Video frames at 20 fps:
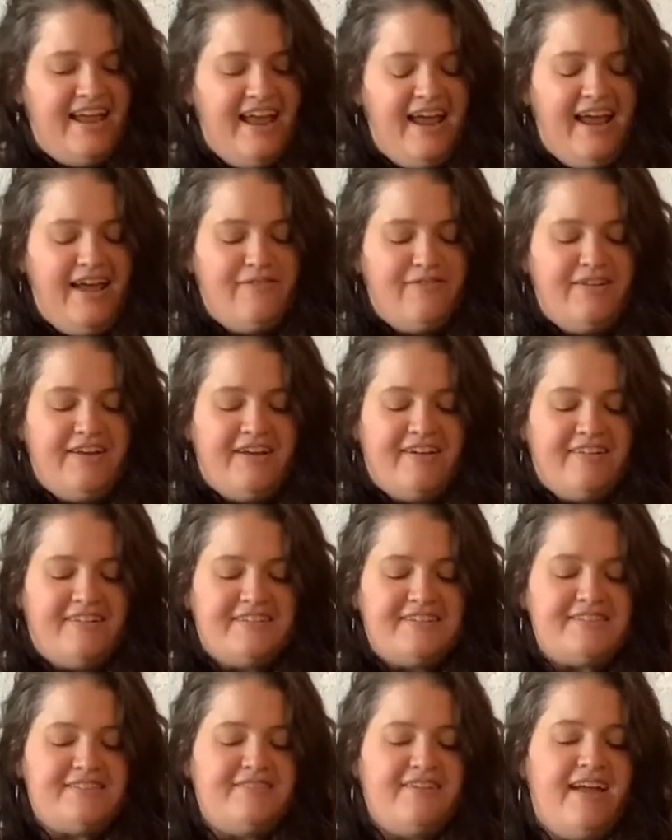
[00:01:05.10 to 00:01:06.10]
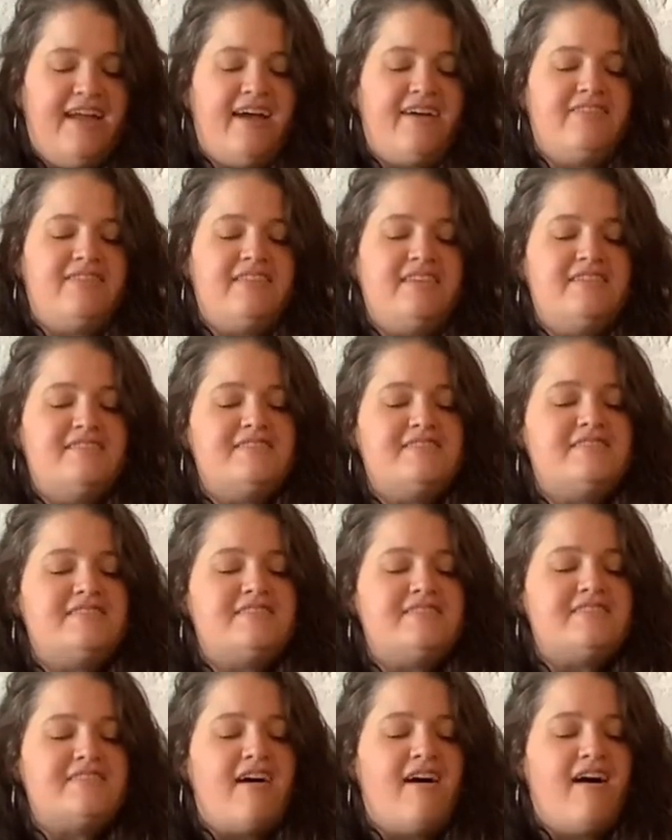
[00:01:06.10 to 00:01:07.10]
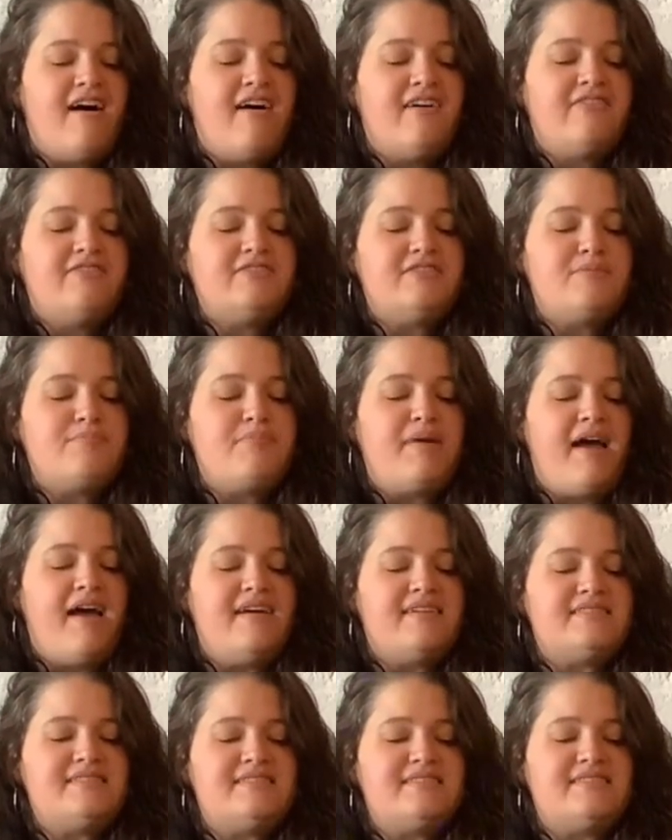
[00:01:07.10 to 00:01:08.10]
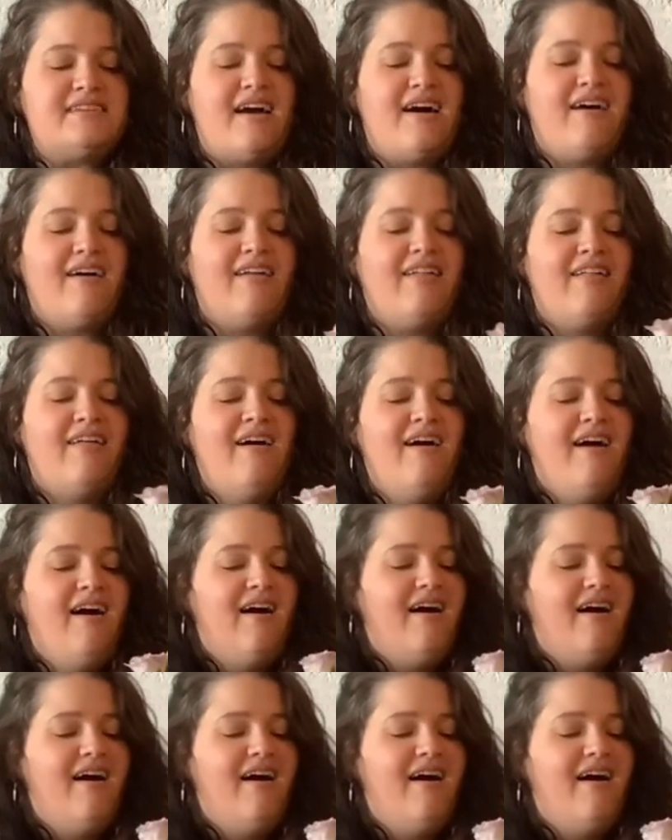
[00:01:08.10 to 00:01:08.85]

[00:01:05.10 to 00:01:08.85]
and we also have these soft pastel